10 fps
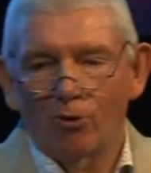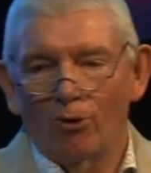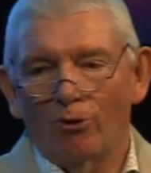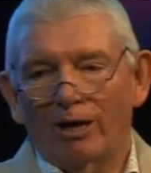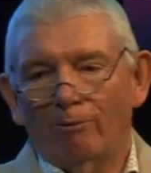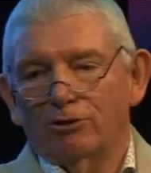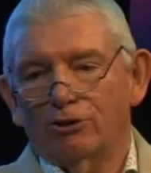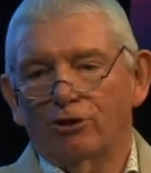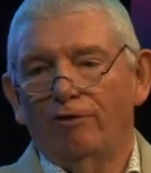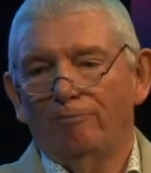Whoa, that one's
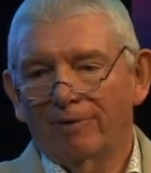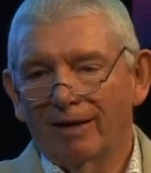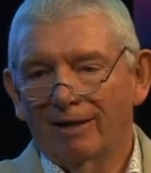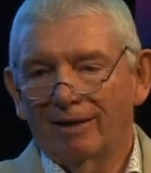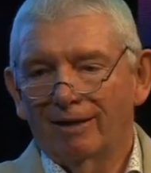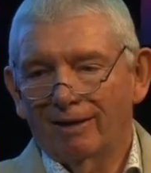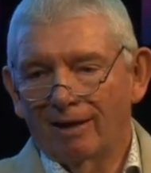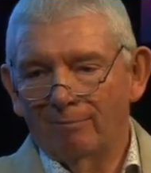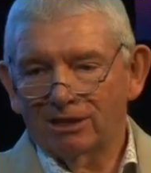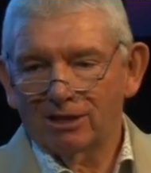done.
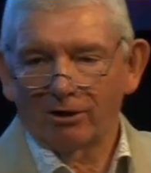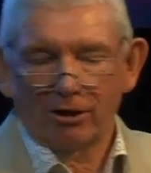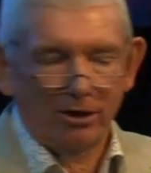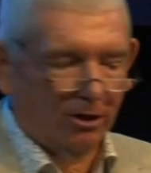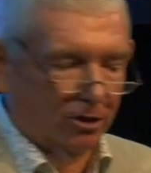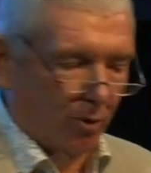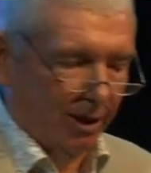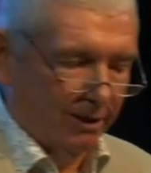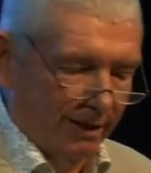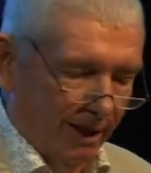Let me start on the other
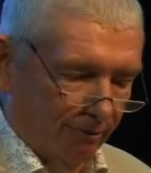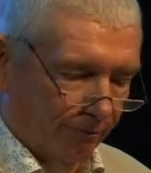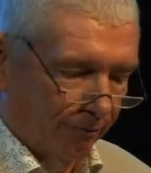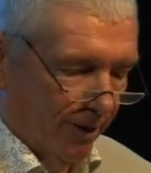20 now.